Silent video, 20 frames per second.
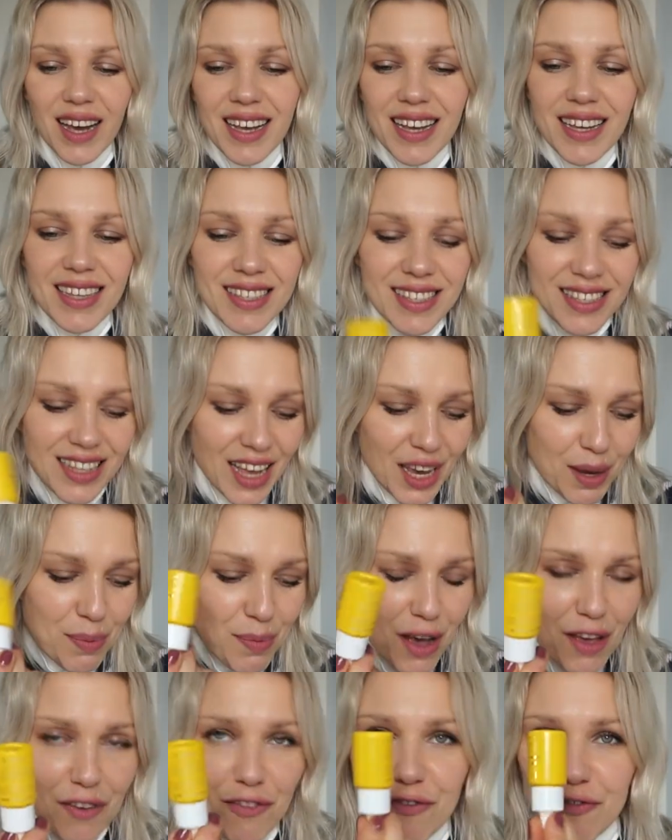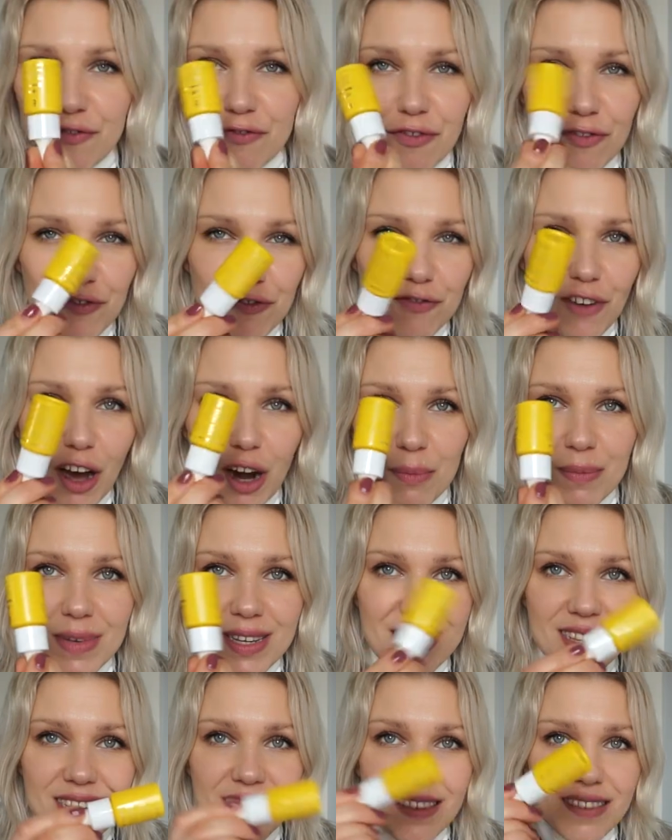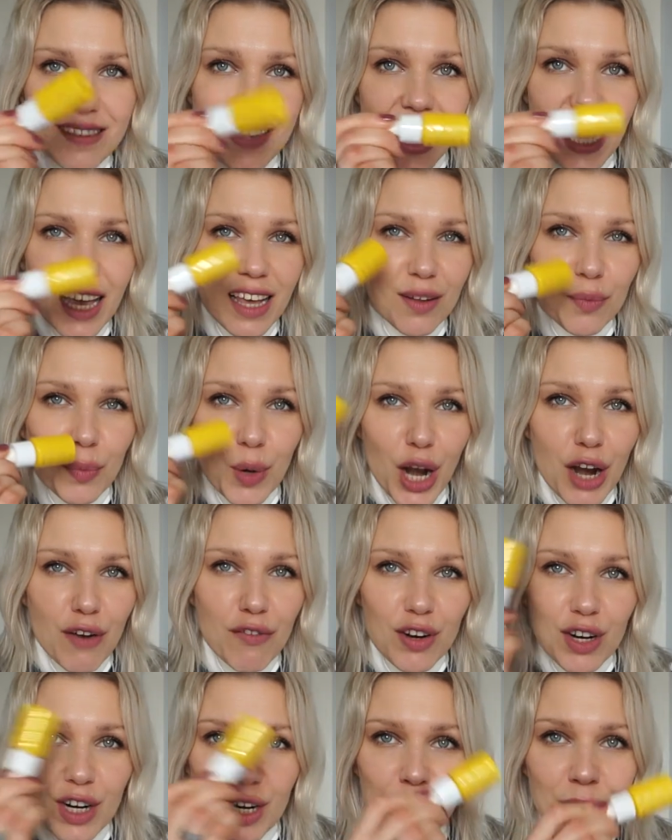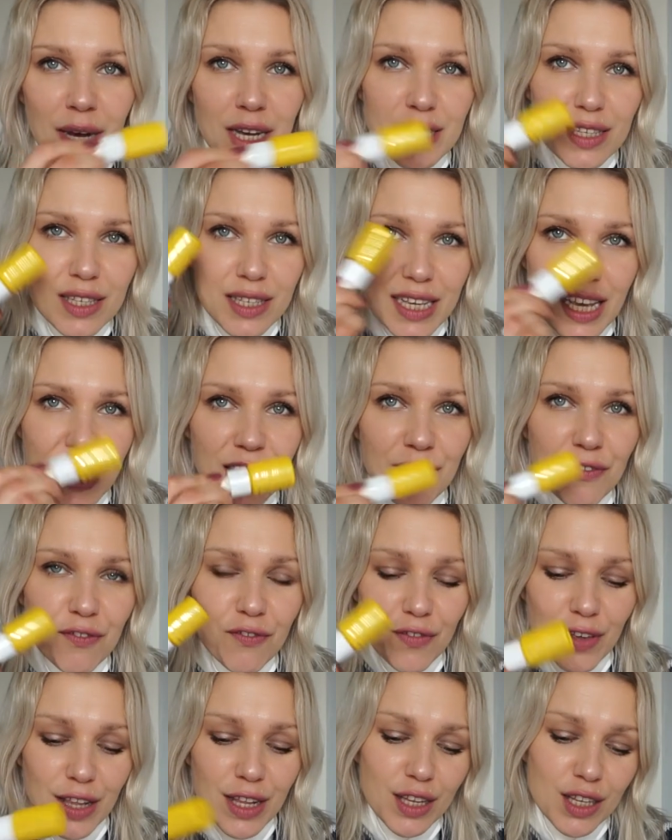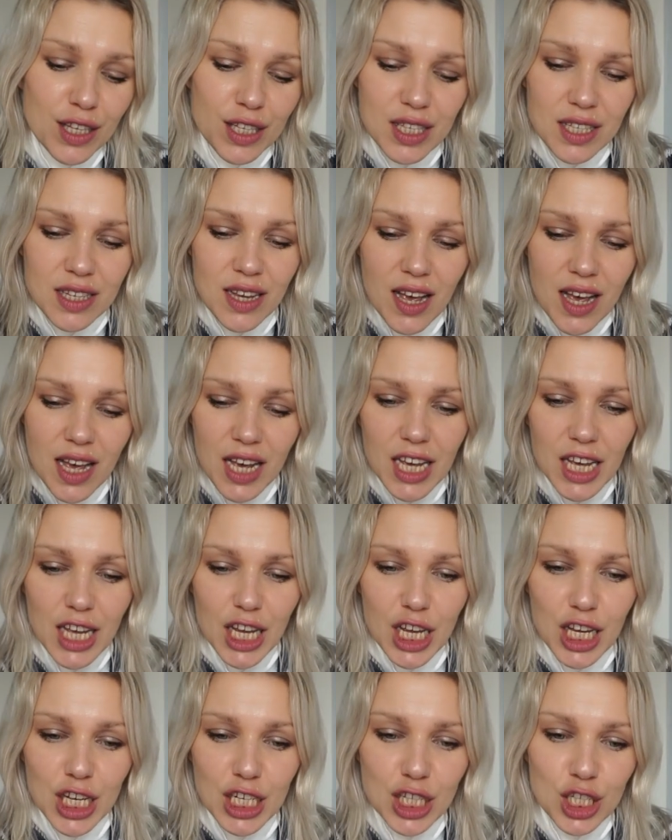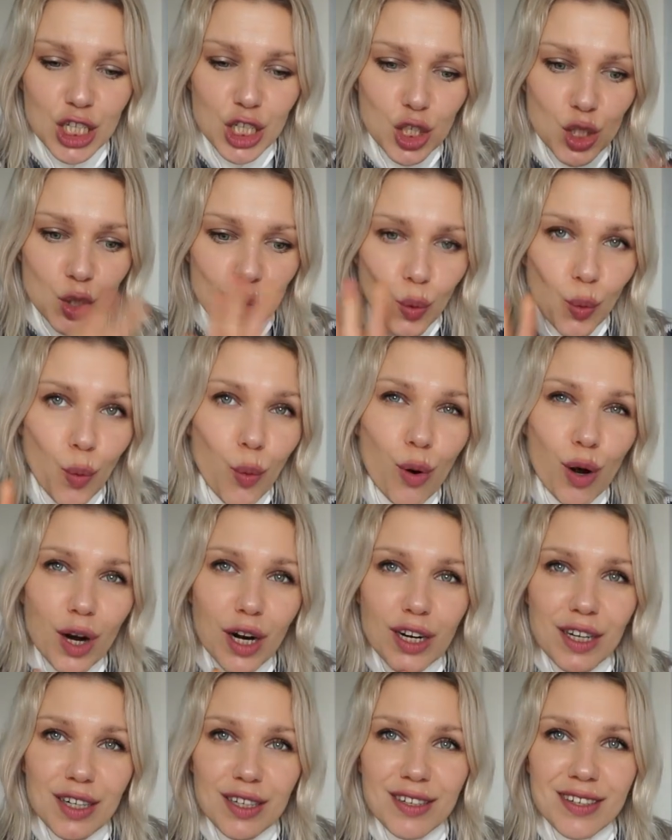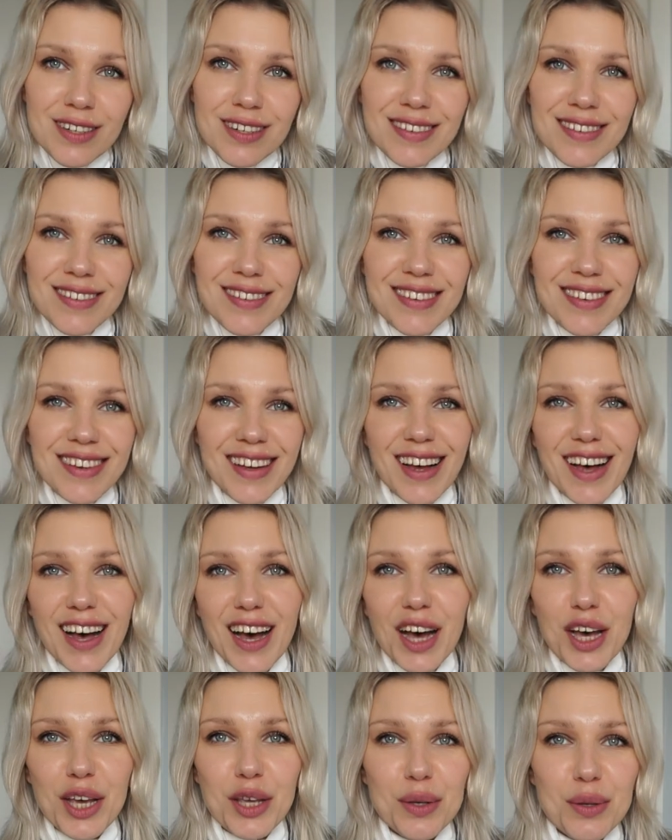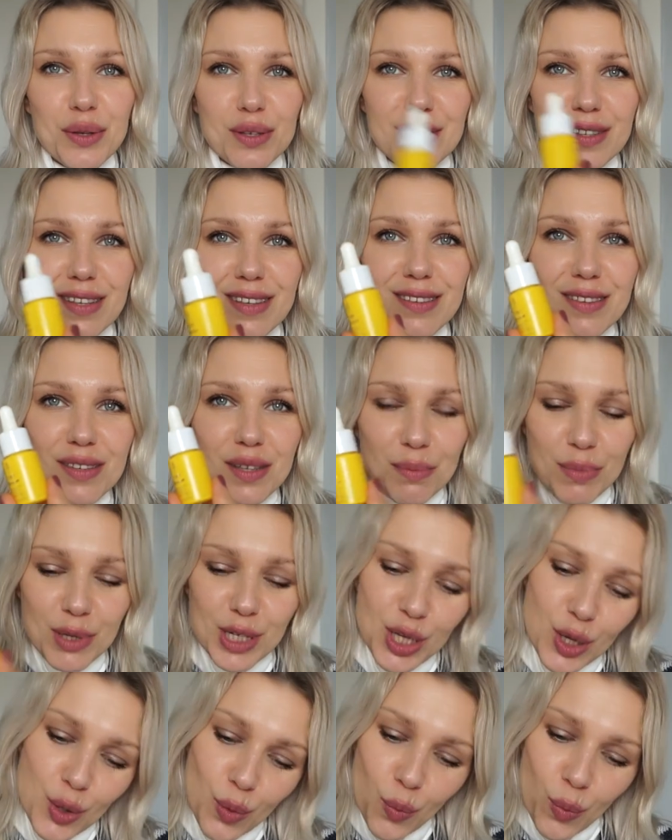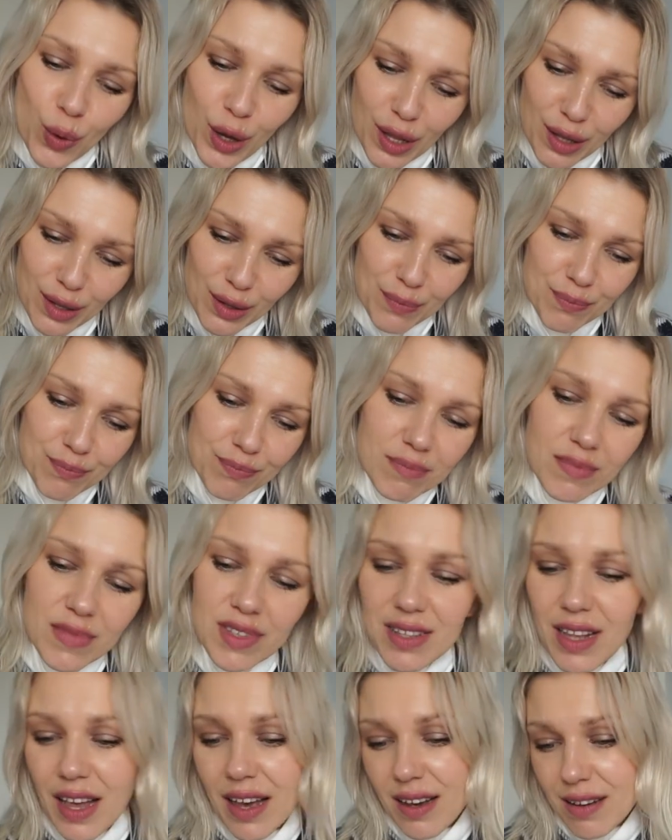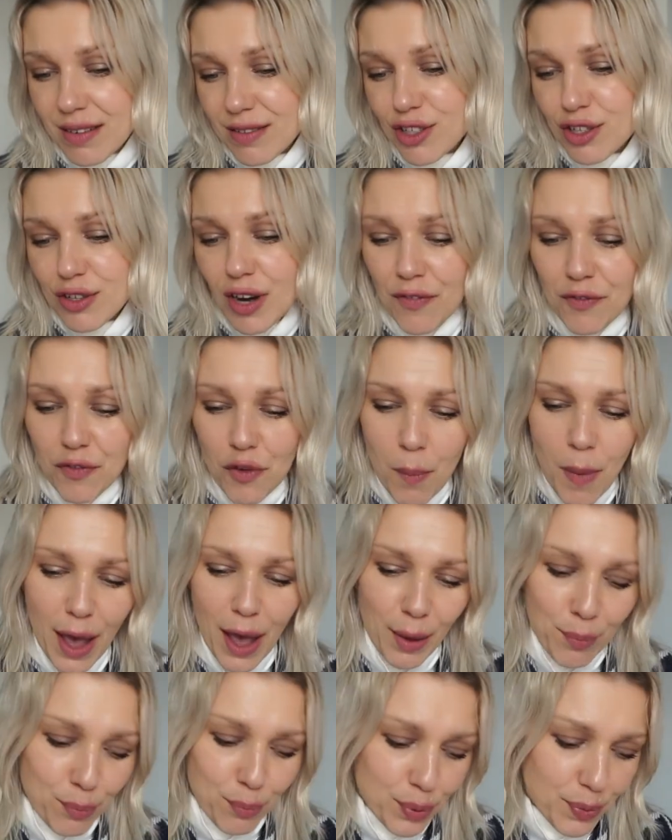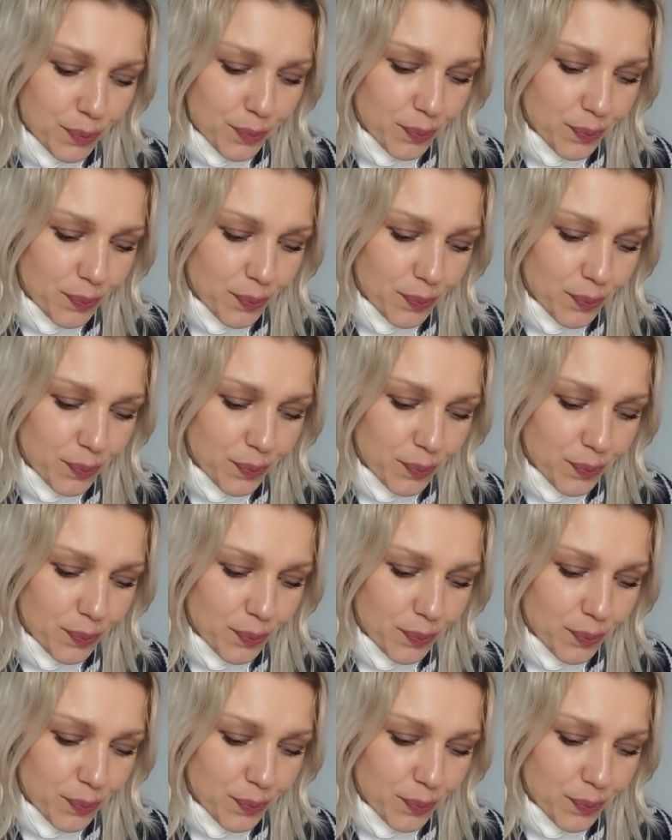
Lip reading: It's like my pharmacy thing. Whatever my skin feels in discord, I use this CBD oil. It's like derived from hemp.